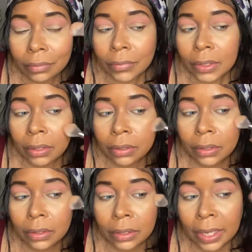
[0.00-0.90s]
And just
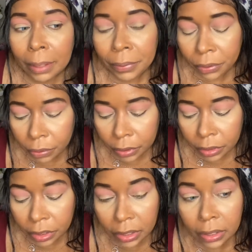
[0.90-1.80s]
dab it on the
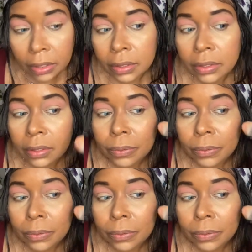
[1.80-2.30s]
cheeks.